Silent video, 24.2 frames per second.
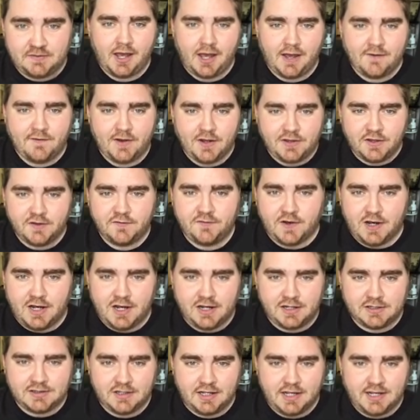I found the
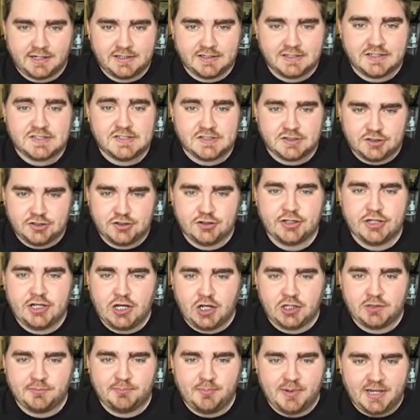font online and it's literally
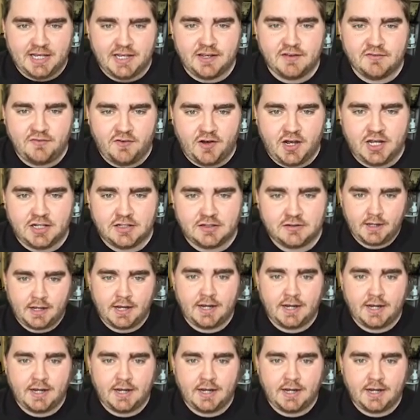called Bing font.